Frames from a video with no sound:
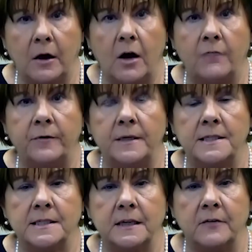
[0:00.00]

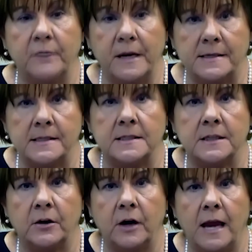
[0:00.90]
office if
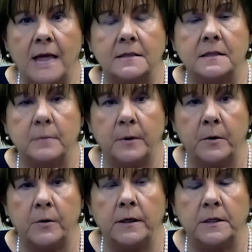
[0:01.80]
necessary has the
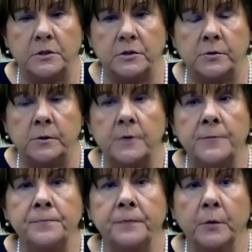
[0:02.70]
ability to
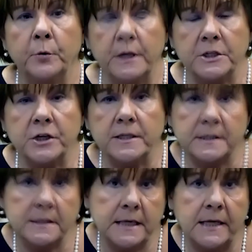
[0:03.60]

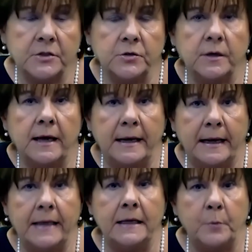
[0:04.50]
readjust the schedule at
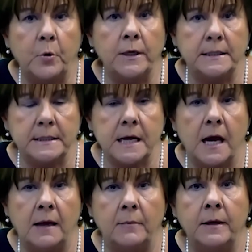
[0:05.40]
any point in
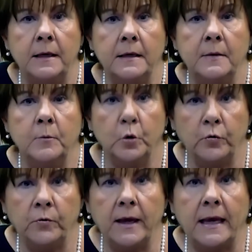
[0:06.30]
time
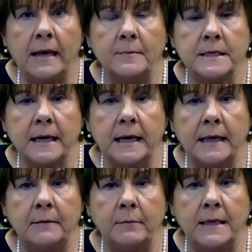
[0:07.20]
move games
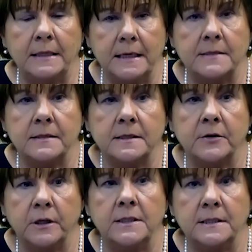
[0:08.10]
and make the
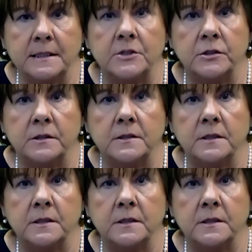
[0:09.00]
necessary decisions.